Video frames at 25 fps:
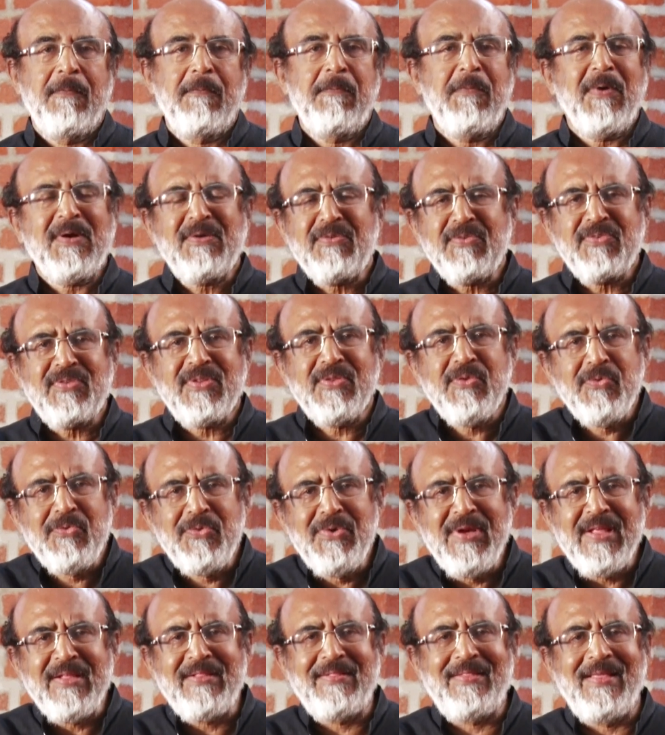What was the
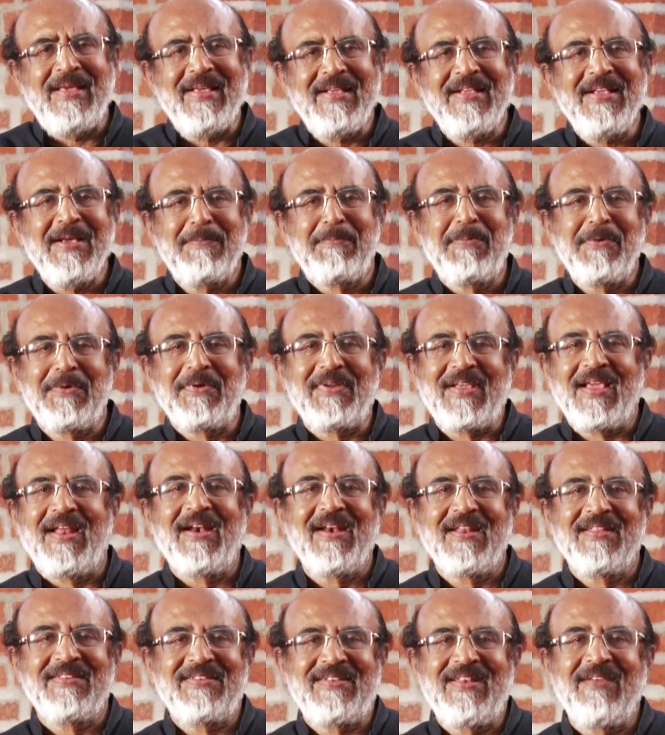unique thing about
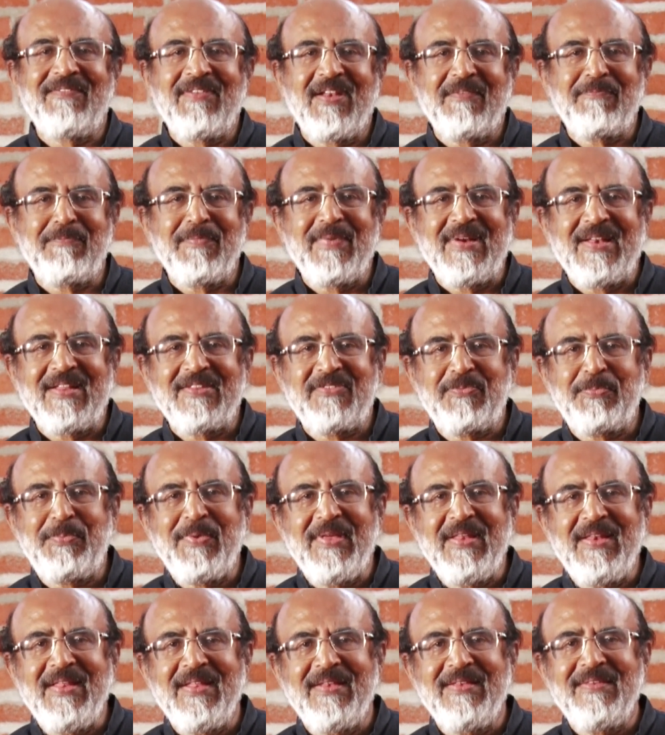Kerala's development
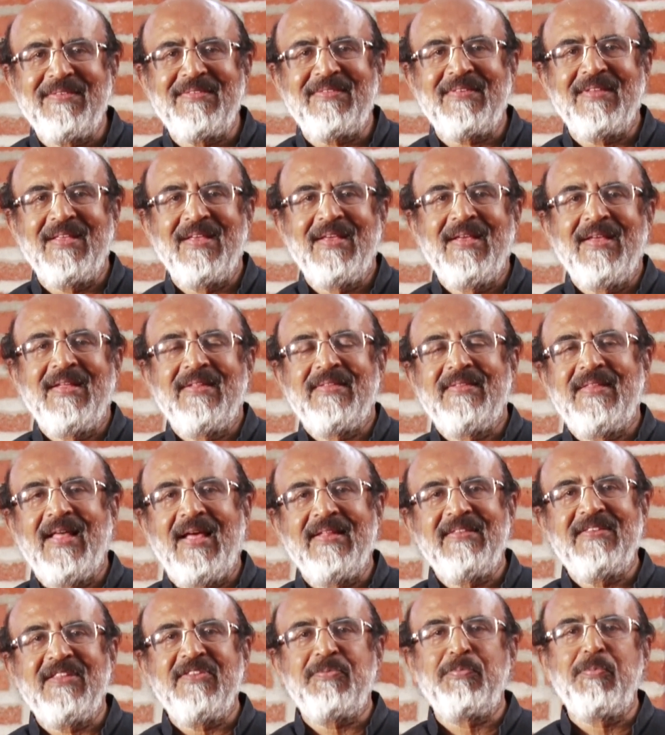experience
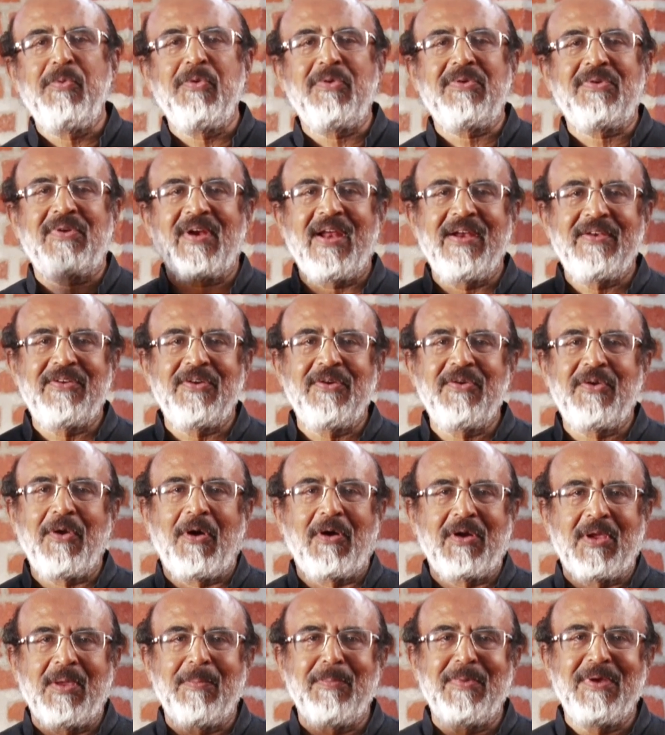that this book tried to
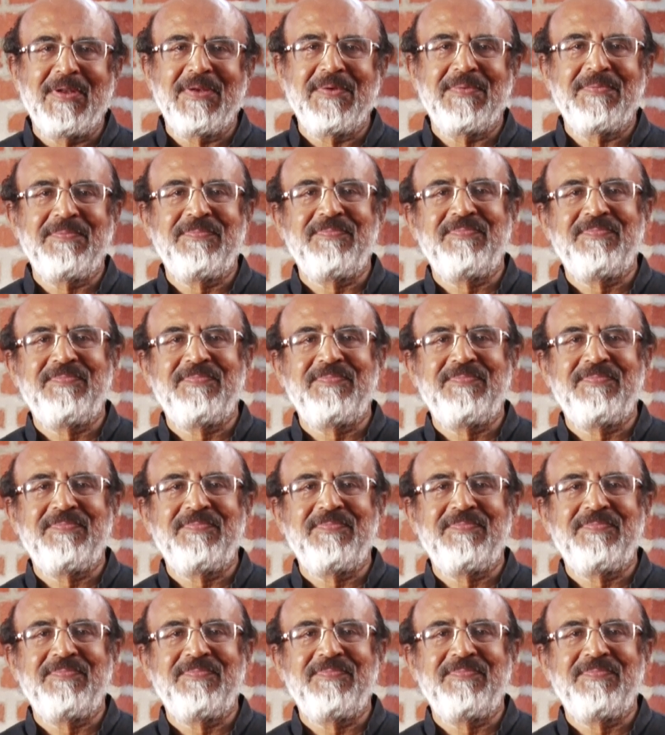document?